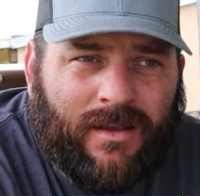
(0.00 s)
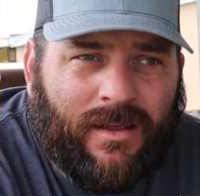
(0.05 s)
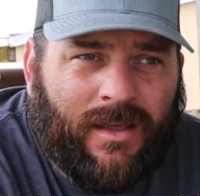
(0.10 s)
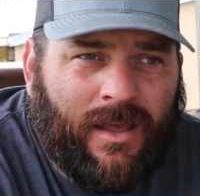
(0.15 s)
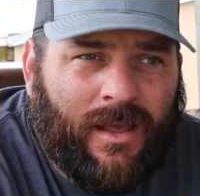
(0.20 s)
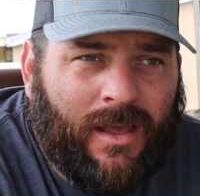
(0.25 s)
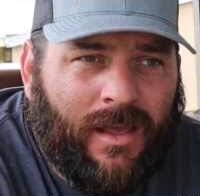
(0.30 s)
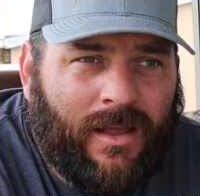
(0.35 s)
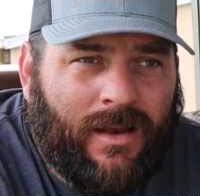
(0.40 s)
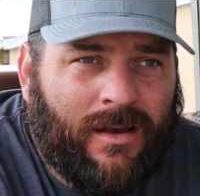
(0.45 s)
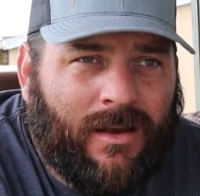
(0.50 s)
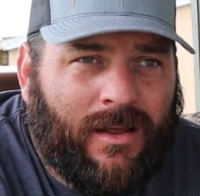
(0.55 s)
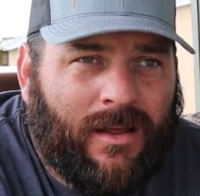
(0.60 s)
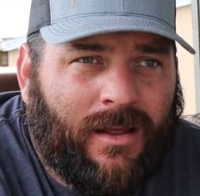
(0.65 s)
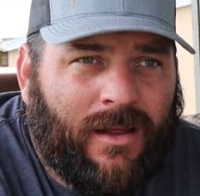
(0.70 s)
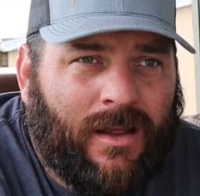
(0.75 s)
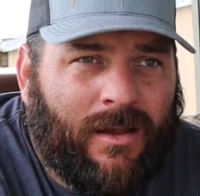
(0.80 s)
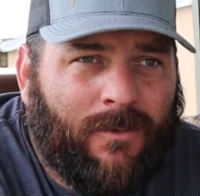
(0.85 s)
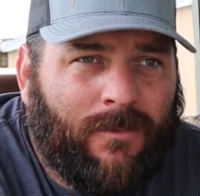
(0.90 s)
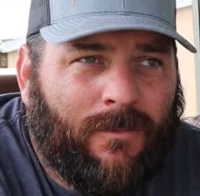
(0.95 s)
And
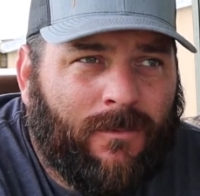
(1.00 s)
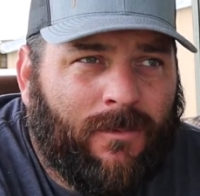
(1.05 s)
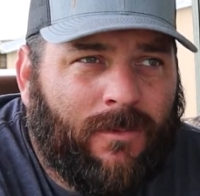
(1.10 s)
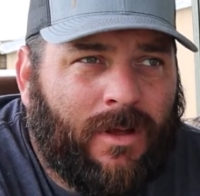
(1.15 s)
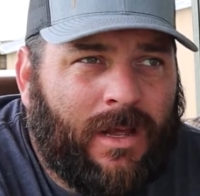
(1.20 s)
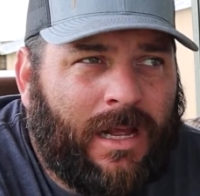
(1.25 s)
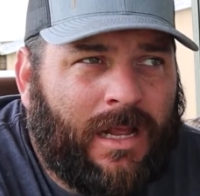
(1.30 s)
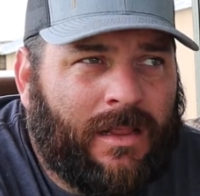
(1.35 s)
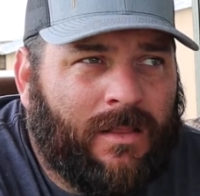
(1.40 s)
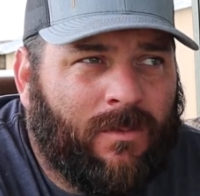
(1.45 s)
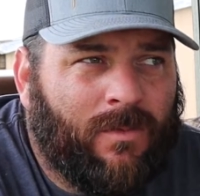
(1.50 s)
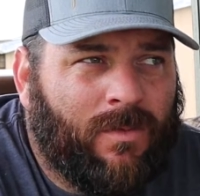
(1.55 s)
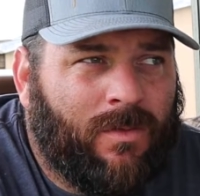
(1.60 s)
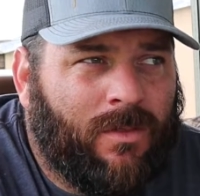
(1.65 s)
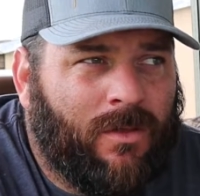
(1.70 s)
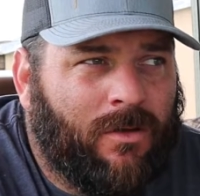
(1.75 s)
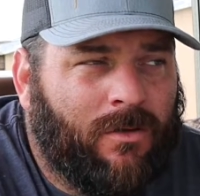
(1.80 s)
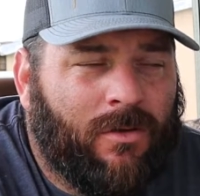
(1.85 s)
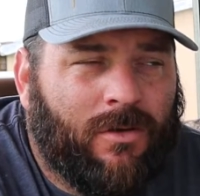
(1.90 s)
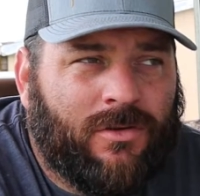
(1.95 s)
at
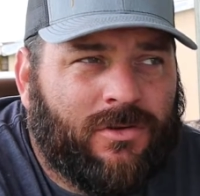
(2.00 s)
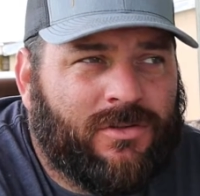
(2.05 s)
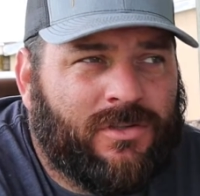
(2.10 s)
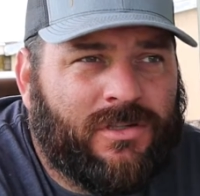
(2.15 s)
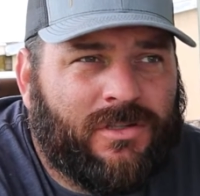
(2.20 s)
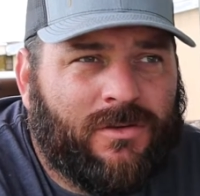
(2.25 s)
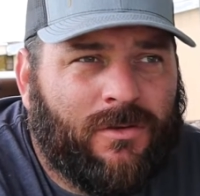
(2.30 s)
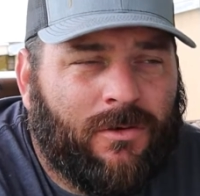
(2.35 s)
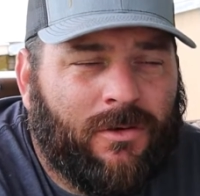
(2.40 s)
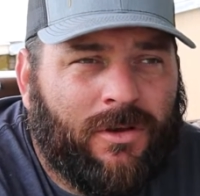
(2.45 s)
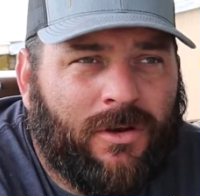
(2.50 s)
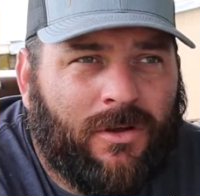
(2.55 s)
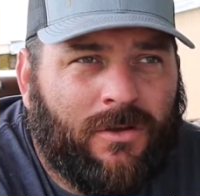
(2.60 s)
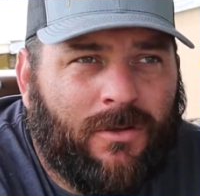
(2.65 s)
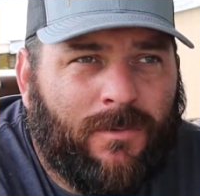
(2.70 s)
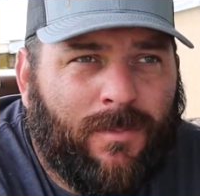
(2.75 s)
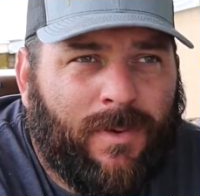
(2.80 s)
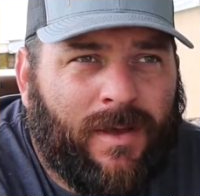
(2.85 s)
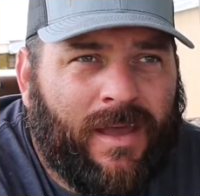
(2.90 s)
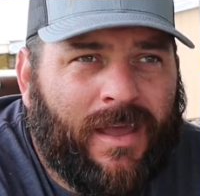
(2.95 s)
the grocery store, you know,
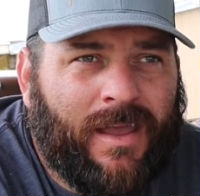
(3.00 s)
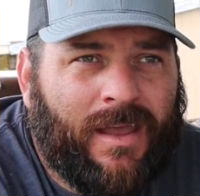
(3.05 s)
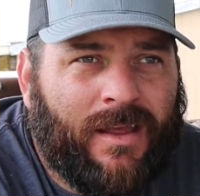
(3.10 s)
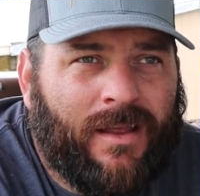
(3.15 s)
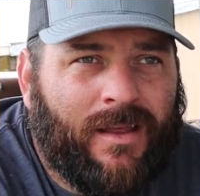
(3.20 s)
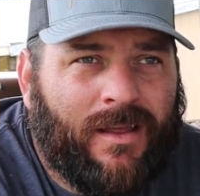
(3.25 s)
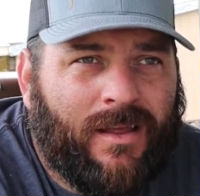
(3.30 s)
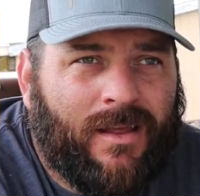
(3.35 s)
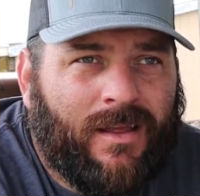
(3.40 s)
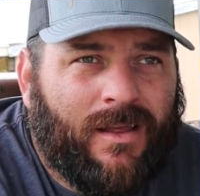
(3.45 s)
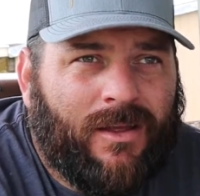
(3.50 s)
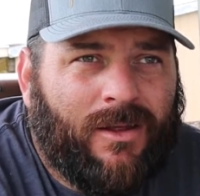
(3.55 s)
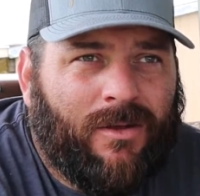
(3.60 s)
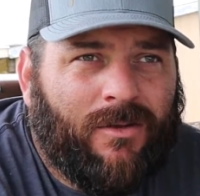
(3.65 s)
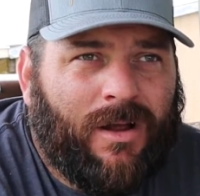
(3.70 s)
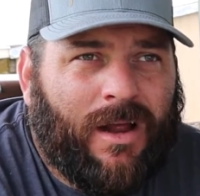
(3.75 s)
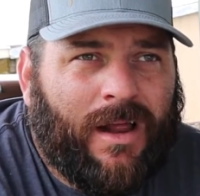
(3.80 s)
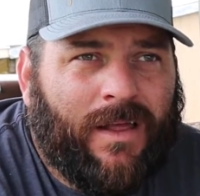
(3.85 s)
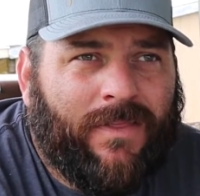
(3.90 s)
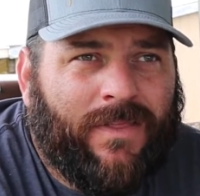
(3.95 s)
you pay,
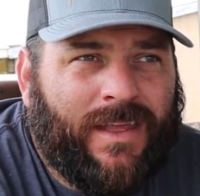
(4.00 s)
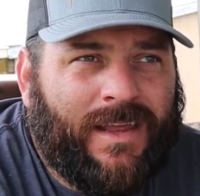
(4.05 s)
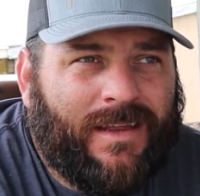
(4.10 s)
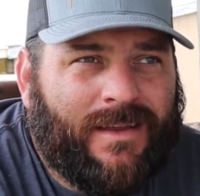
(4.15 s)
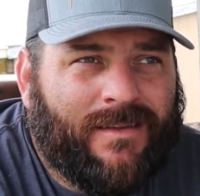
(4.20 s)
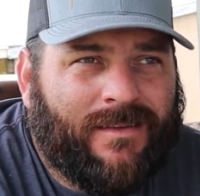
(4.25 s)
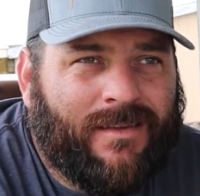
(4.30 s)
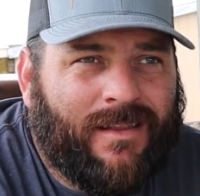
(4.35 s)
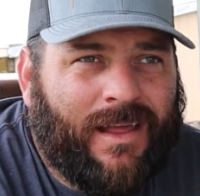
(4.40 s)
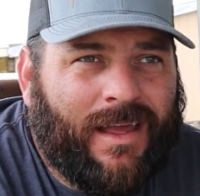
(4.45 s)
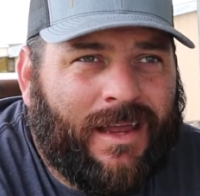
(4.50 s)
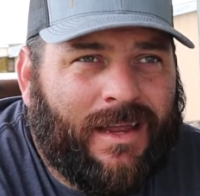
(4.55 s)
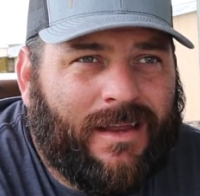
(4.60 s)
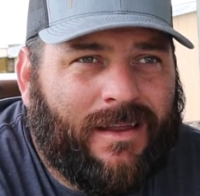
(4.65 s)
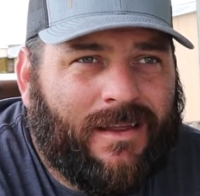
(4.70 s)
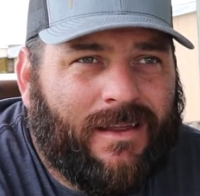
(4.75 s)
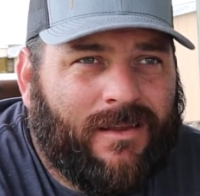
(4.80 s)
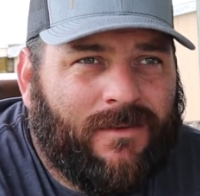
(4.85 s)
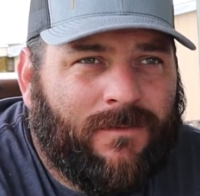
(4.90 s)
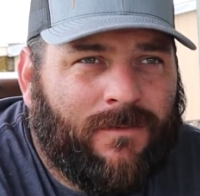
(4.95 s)
I think it's like,
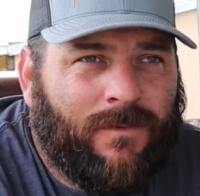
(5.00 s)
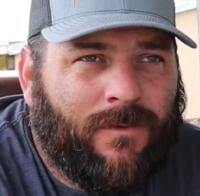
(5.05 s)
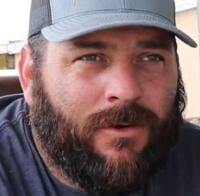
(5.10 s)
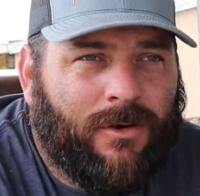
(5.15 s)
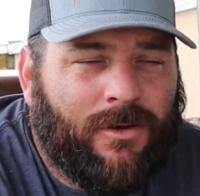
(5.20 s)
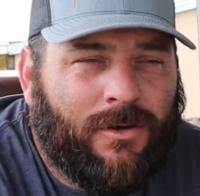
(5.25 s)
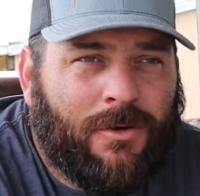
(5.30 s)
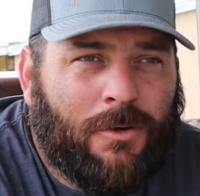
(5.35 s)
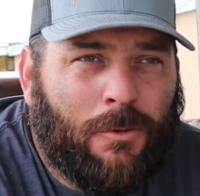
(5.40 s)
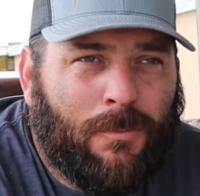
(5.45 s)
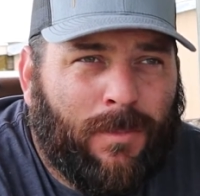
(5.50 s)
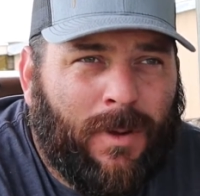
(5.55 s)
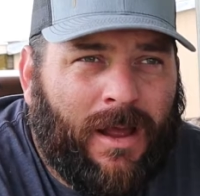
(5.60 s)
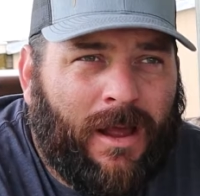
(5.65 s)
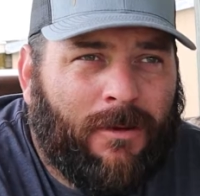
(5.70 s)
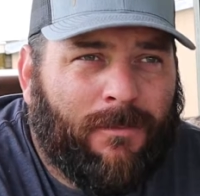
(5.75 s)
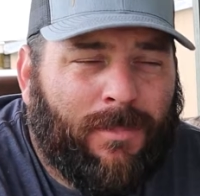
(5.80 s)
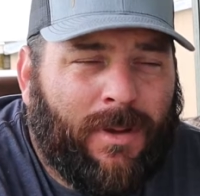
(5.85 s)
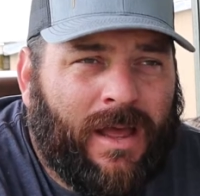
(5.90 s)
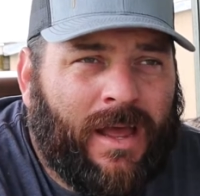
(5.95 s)
for a
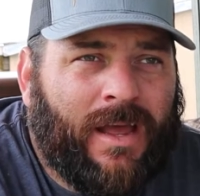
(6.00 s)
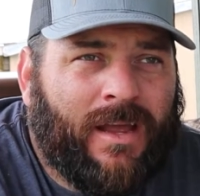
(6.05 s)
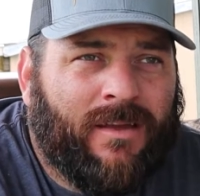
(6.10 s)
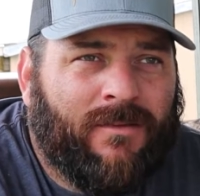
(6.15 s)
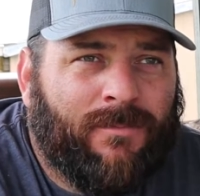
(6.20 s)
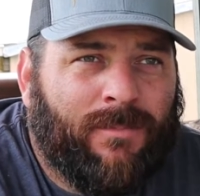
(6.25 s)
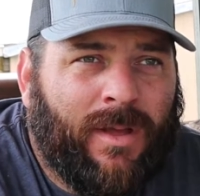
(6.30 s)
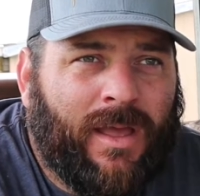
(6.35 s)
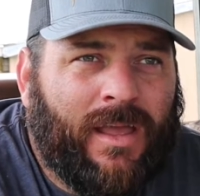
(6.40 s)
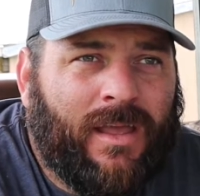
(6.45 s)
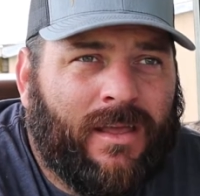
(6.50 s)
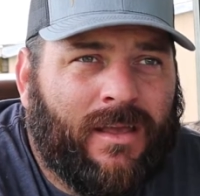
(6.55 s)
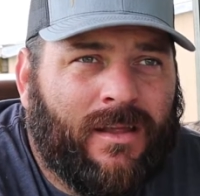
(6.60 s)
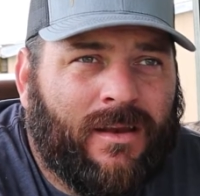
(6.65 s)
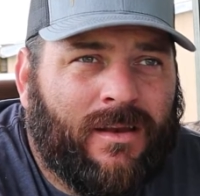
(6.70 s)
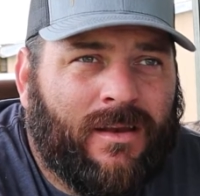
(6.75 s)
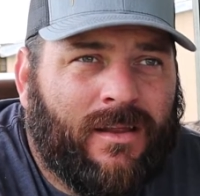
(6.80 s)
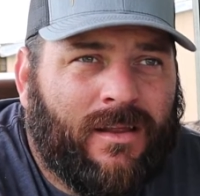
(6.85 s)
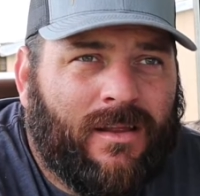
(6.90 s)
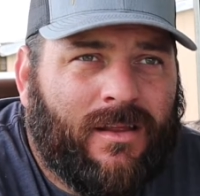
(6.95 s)
2-pound pack of bacon,